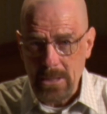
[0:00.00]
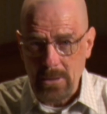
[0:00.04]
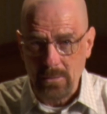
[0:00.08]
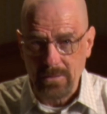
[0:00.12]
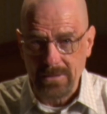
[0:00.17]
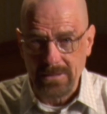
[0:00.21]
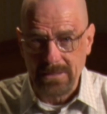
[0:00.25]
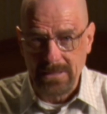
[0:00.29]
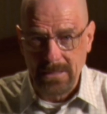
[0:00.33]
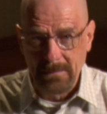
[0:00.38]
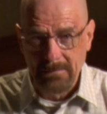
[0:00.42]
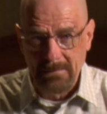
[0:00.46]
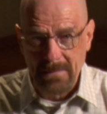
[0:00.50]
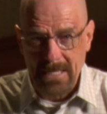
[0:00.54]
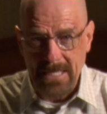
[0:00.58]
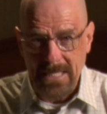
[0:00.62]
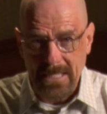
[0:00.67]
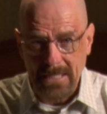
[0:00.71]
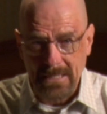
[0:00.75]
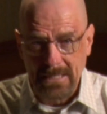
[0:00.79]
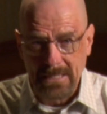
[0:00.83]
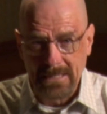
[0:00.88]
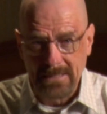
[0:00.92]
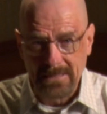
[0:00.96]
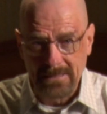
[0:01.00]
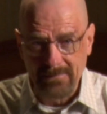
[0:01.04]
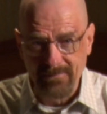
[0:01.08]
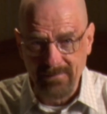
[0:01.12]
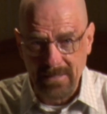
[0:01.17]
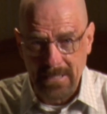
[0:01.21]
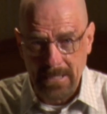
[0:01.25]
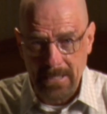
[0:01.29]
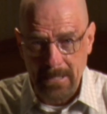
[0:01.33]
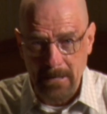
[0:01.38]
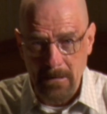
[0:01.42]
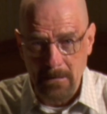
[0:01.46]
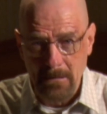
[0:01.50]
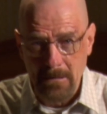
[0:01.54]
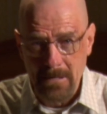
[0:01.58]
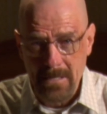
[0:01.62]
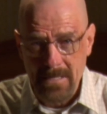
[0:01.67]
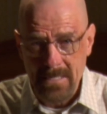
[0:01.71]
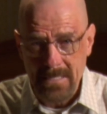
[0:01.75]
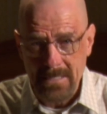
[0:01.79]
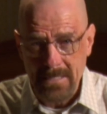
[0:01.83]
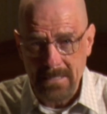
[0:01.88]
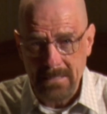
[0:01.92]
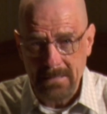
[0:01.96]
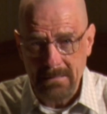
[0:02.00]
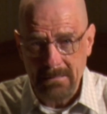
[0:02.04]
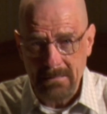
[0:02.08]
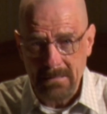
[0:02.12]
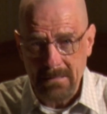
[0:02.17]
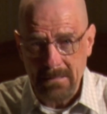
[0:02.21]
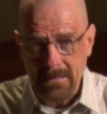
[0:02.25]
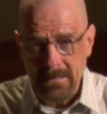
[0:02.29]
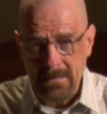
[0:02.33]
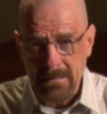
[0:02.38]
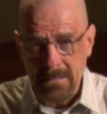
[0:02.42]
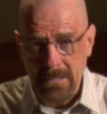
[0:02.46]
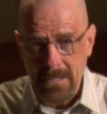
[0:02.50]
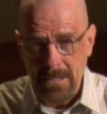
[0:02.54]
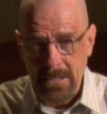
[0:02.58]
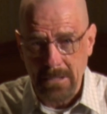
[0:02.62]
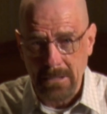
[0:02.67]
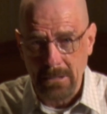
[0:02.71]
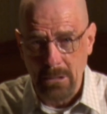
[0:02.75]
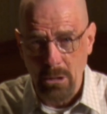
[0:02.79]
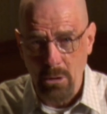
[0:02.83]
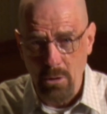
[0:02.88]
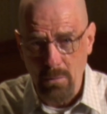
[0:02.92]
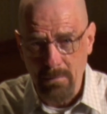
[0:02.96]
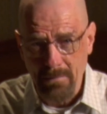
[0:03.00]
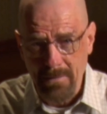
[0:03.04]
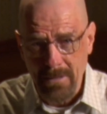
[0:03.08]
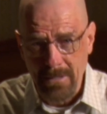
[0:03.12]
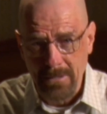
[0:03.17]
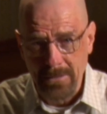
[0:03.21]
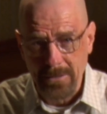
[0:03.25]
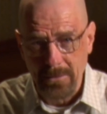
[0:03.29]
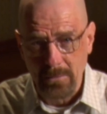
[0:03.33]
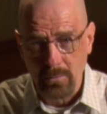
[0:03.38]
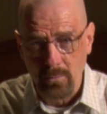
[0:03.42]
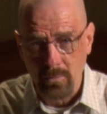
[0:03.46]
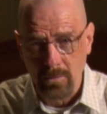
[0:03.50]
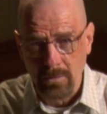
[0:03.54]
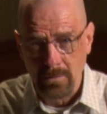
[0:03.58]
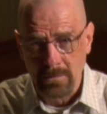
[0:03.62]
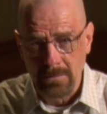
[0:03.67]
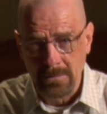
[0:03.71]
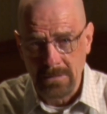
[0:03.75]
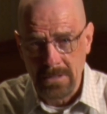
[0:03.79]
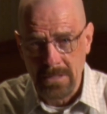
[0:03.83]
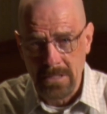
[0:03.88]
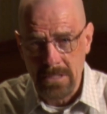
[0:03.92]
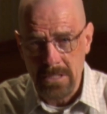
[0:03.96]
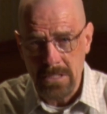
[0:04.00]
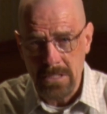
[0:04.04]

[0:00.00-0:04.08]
was to make this video and hope that the world